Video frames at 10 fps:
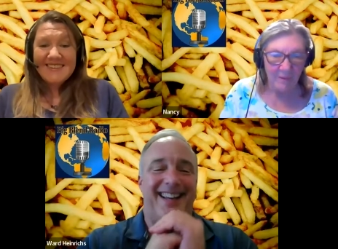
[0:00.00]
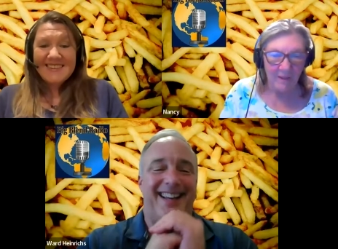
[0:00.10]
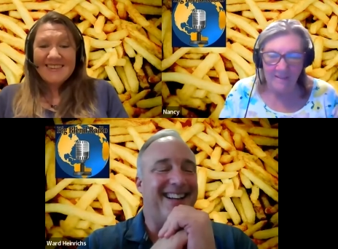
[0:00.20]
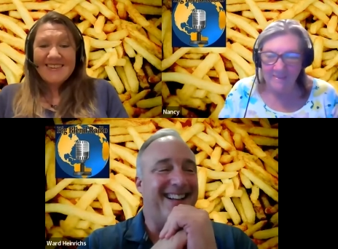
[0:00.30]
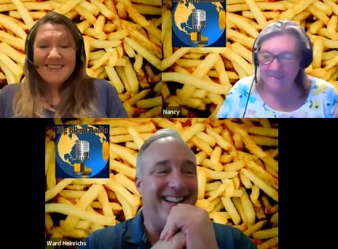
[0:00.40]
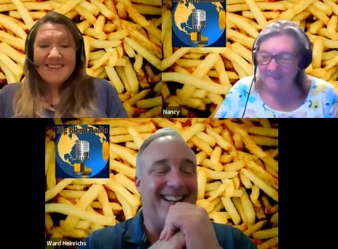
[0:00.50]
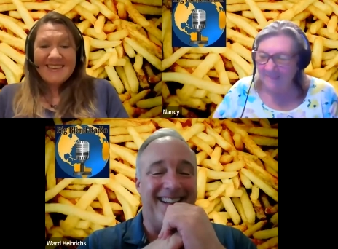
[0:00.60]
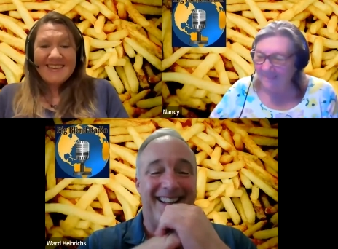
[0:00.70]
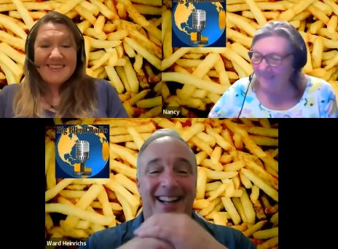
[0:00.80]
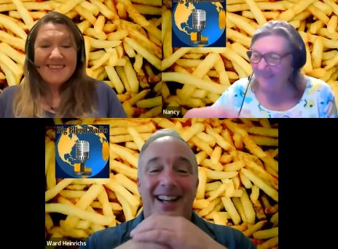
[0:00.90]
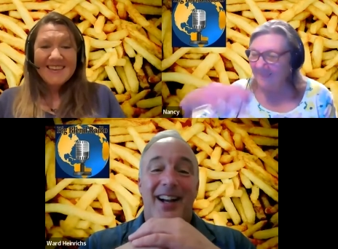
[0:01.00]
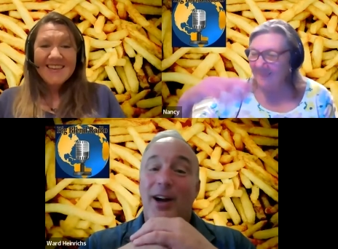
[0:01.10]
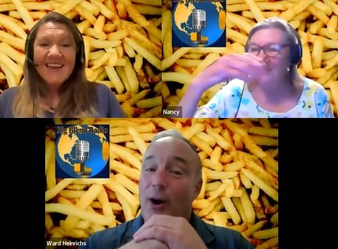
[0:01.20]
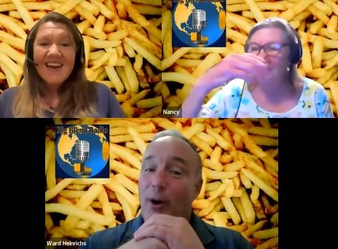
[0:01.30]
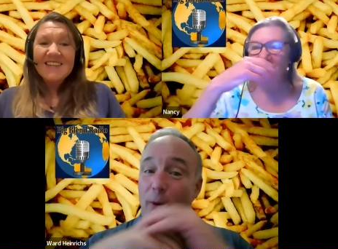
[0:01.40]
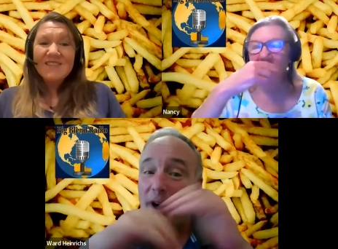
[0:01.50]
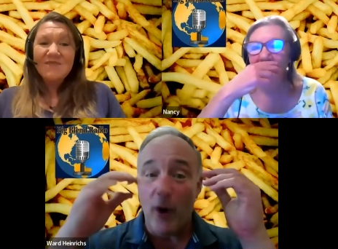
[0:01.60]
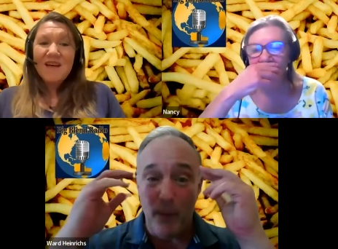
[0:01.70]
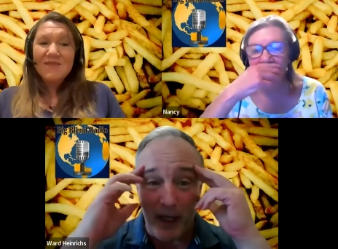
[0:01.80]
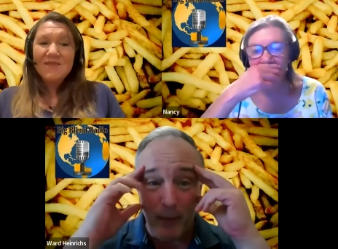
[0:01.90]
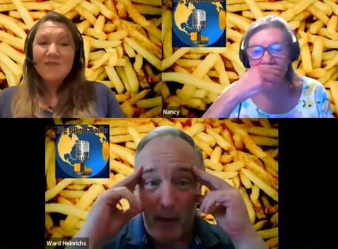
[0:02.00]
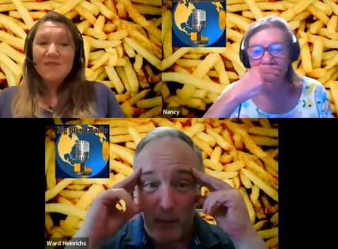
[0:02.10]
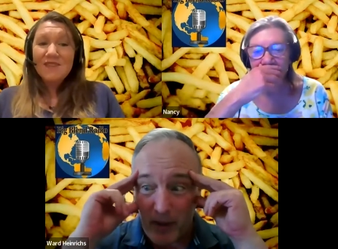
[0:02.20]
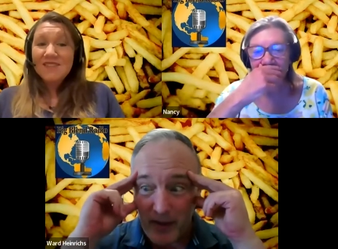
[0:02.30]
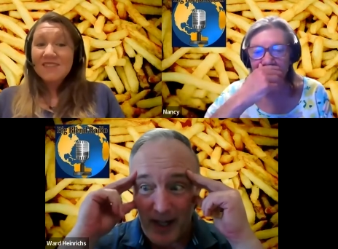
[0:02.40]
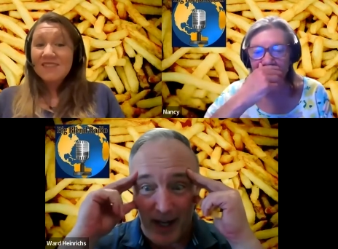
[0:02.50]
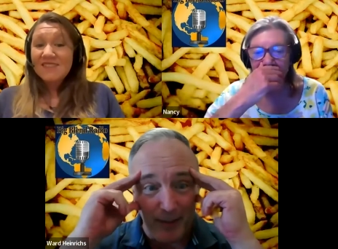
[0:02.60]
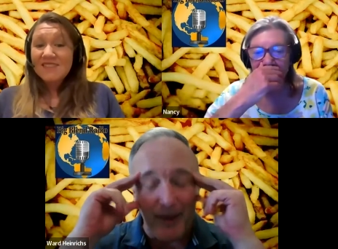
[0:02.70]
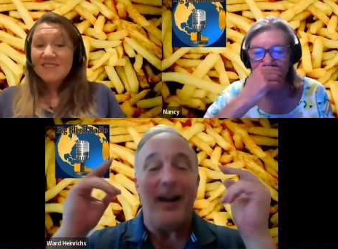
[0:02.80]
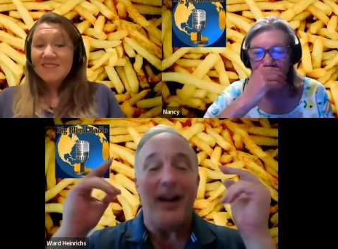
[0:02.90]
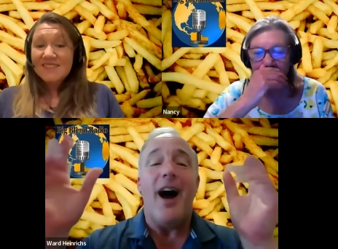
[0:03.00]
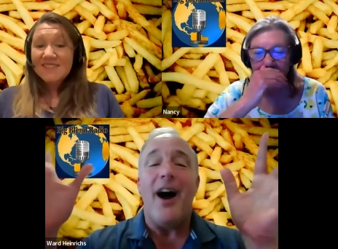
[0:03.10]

Speaker 1: and Boy, it's I hope I can remember what I was talking about.